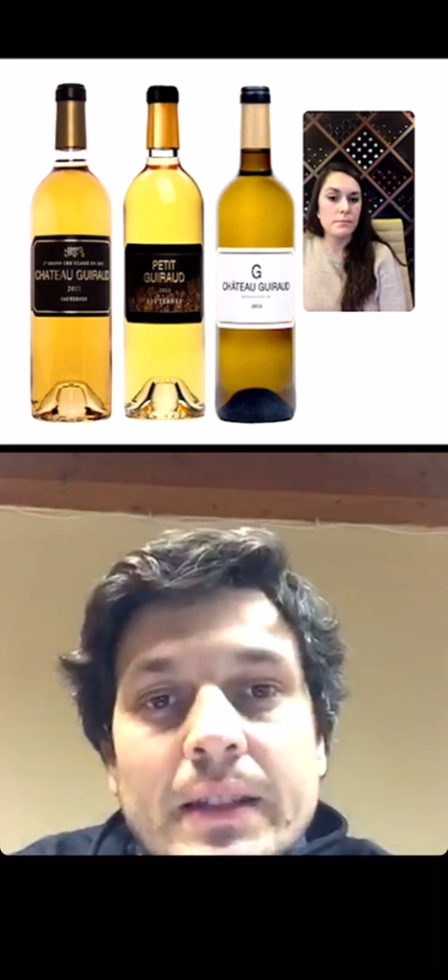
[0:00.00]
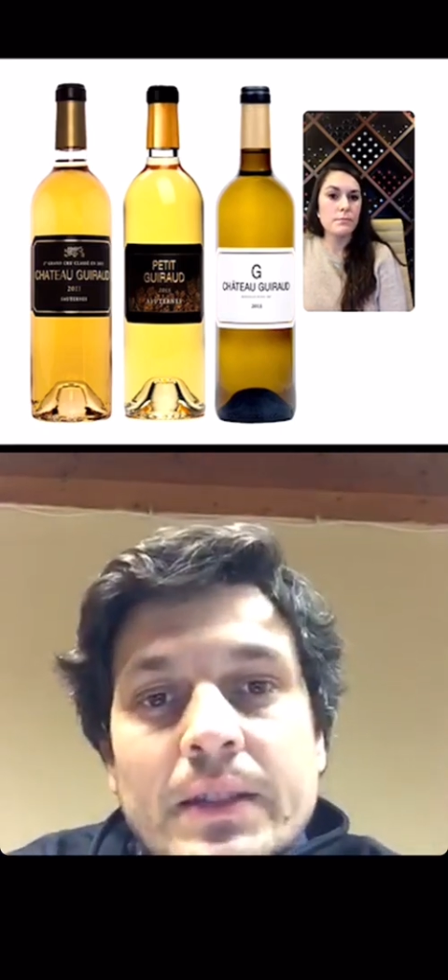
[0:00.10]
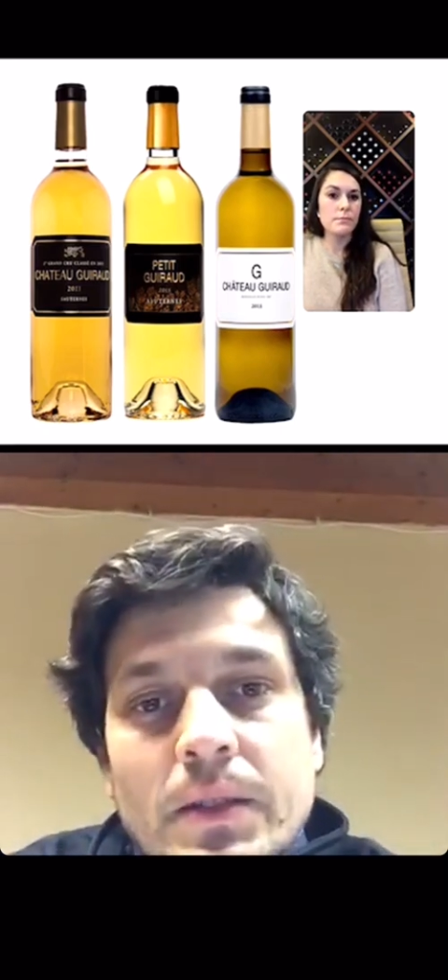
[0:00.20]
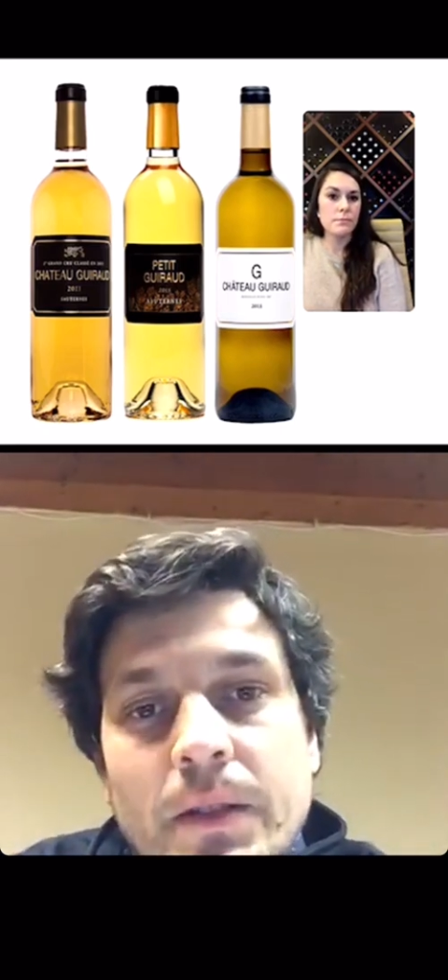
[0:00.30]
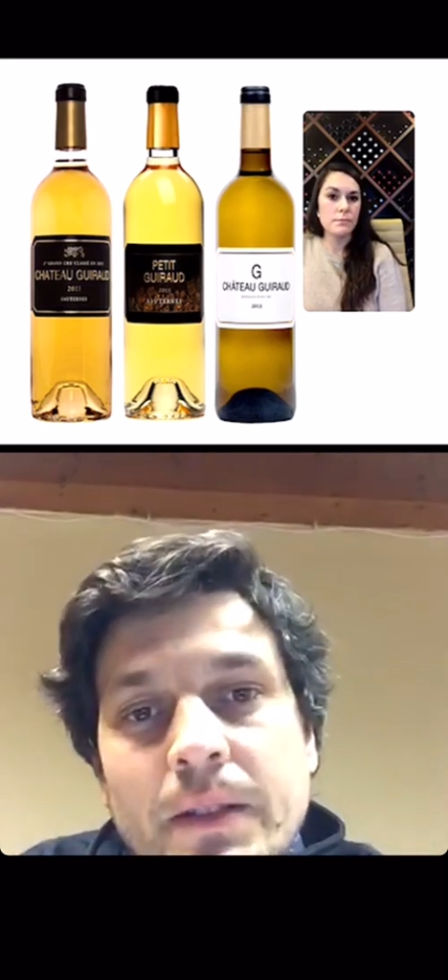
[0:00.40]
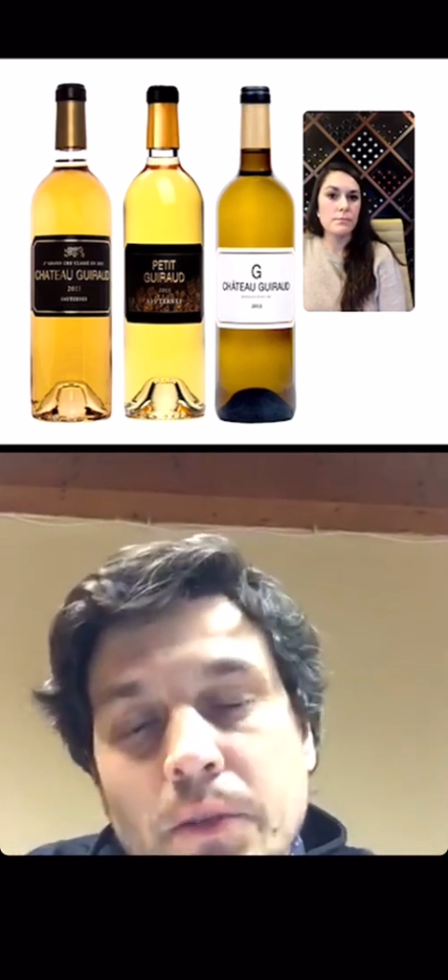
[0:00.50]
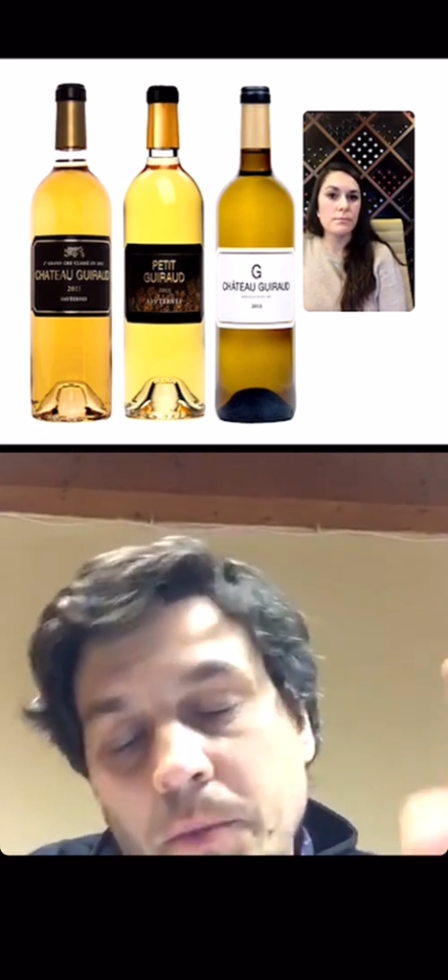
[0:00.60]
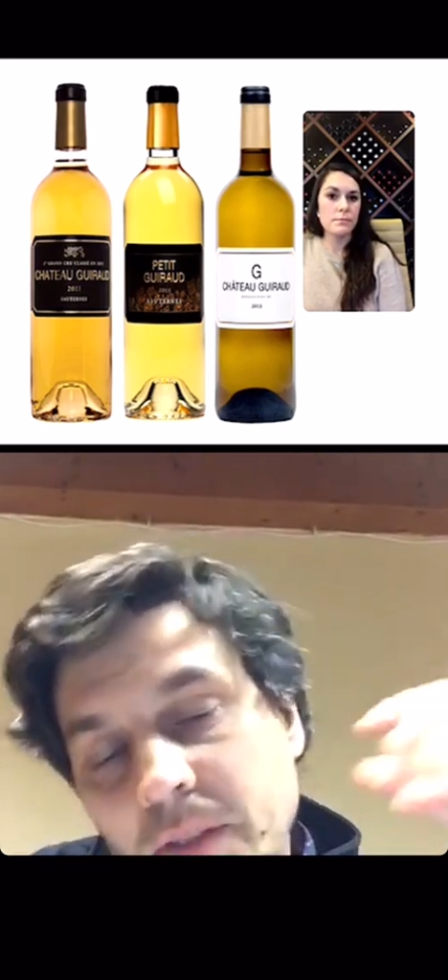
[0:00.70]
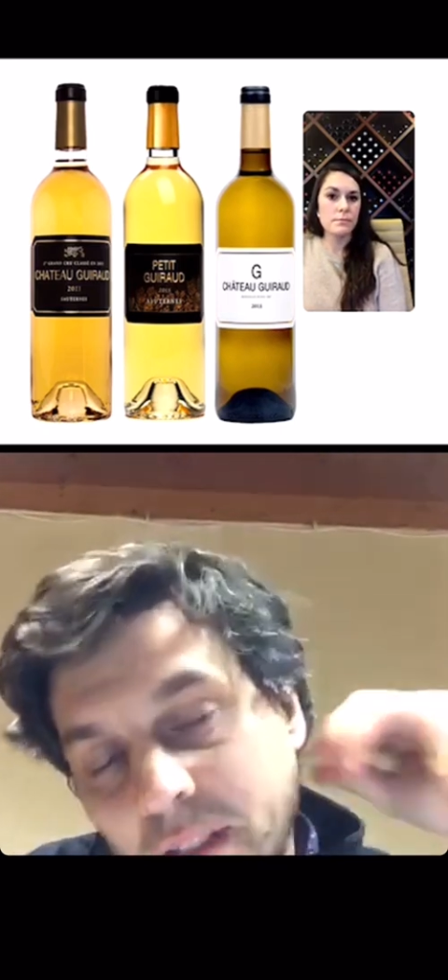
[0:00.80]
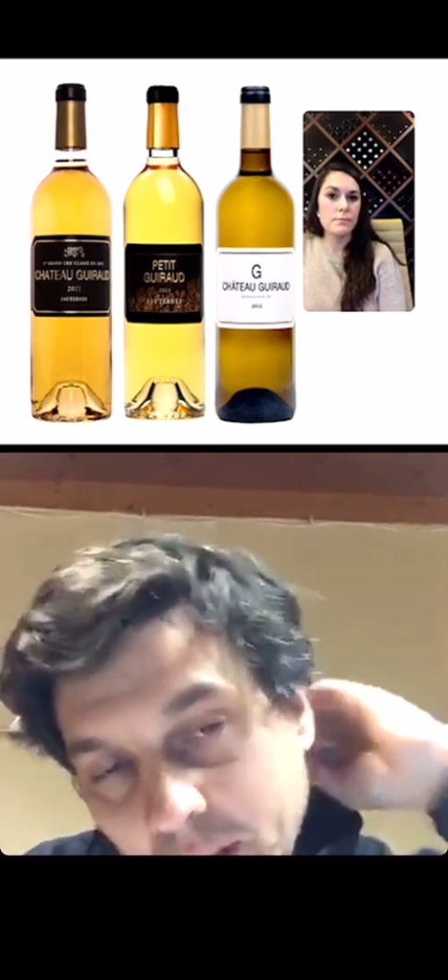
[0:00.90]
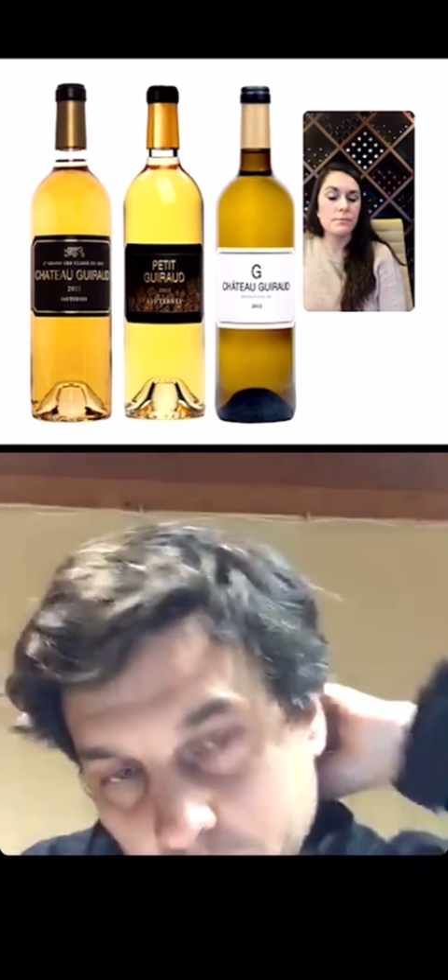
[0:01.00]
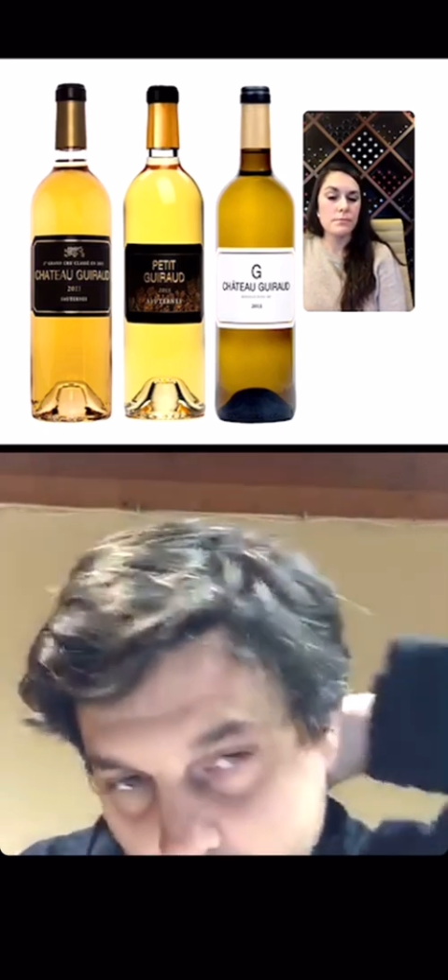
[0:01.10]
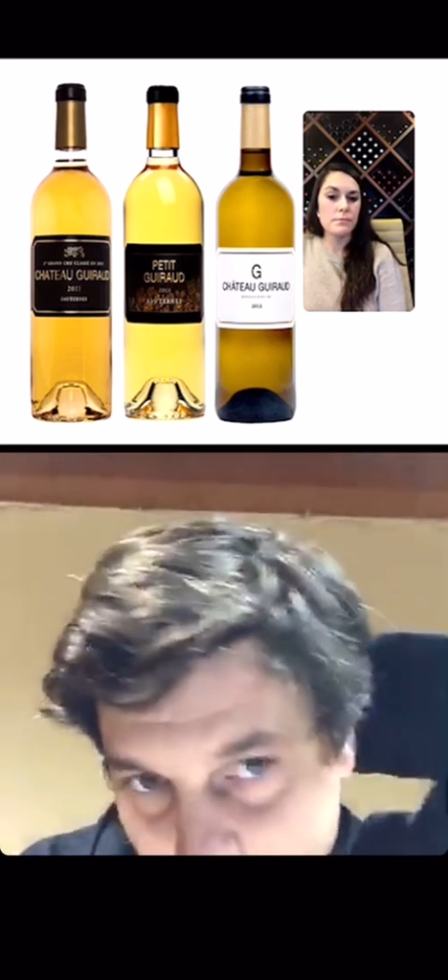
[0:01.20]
in the Petit Guiraud.